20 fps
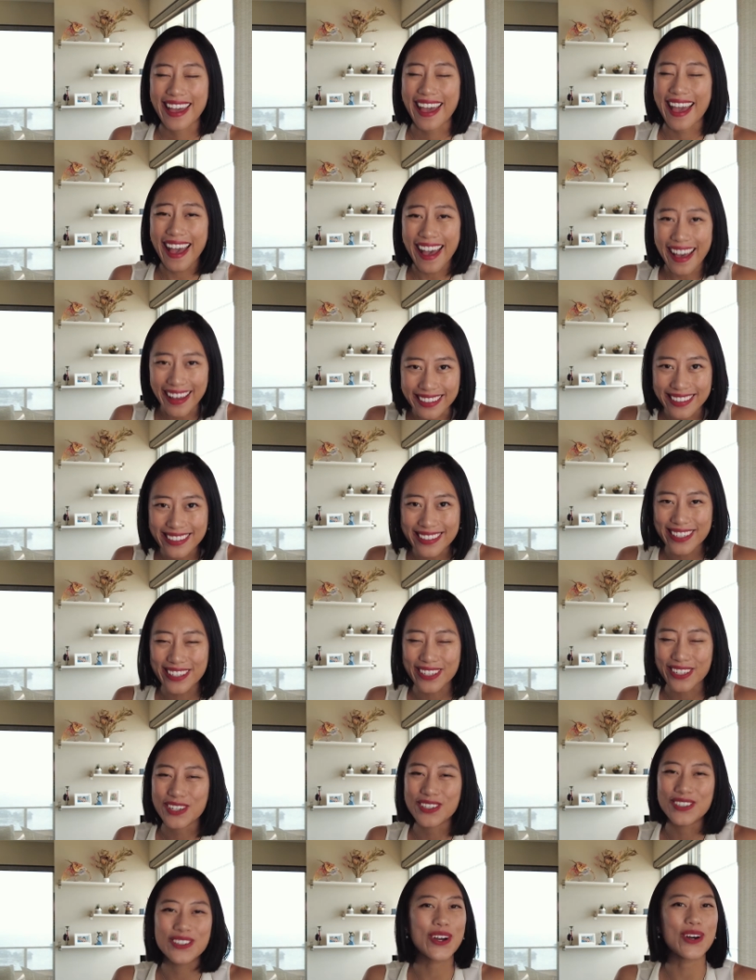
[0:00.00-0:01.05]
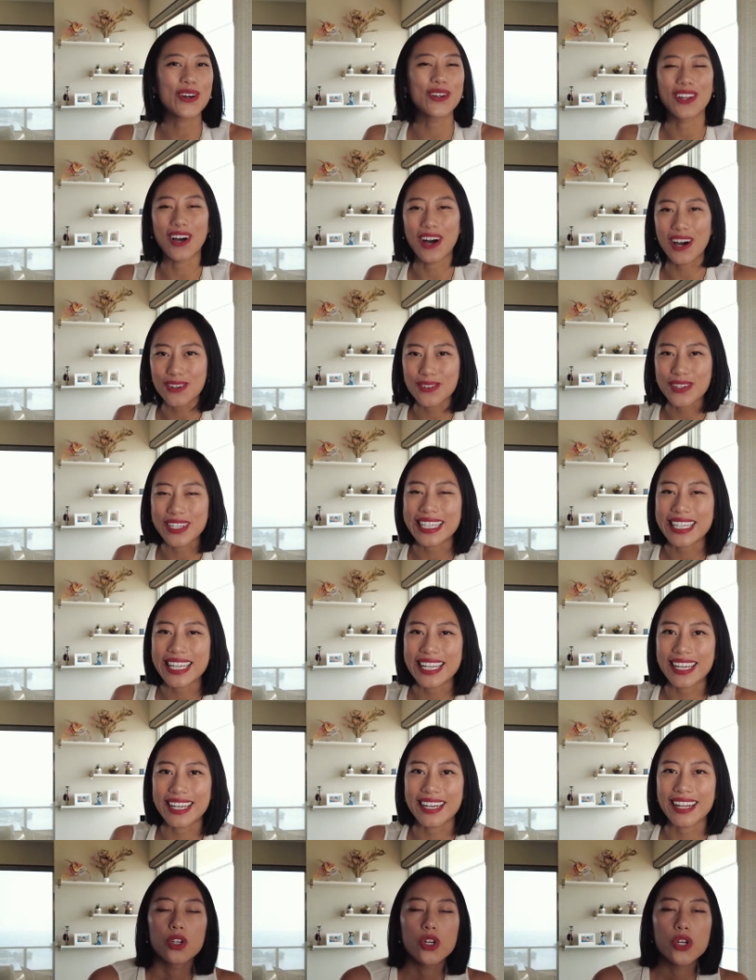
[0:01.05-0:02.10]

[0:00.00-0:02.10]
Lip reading: And no lottery needed.